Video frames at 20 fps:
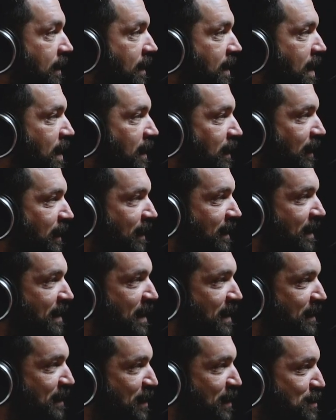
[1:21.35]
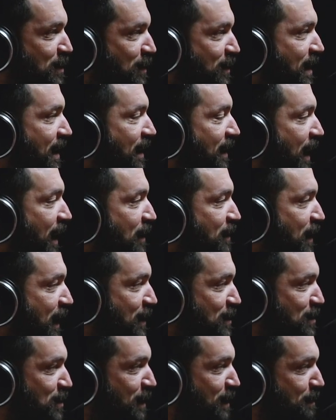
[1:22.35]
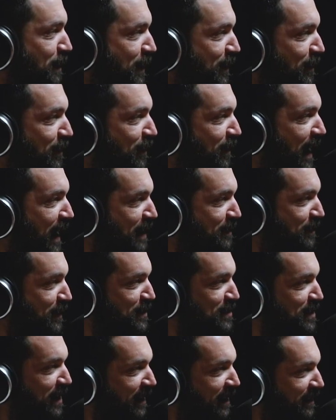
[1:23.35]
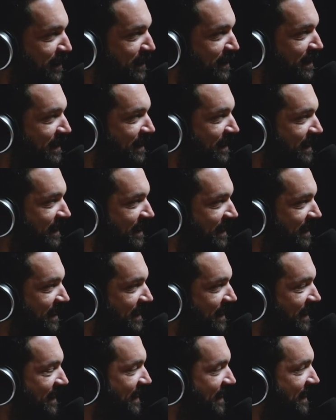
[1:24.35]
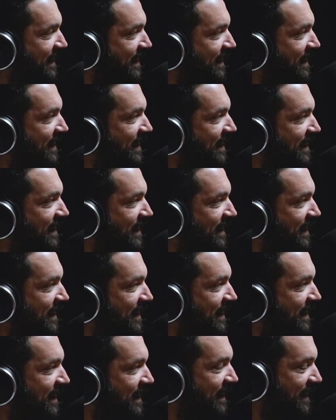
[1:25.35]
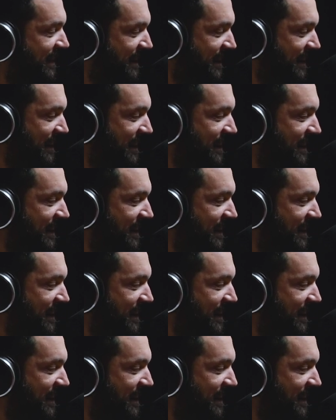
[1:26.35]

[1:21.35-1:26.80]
Are you recording? Did you say life ain't shit but a fat vagina? Life ain't shit but a fat vagina.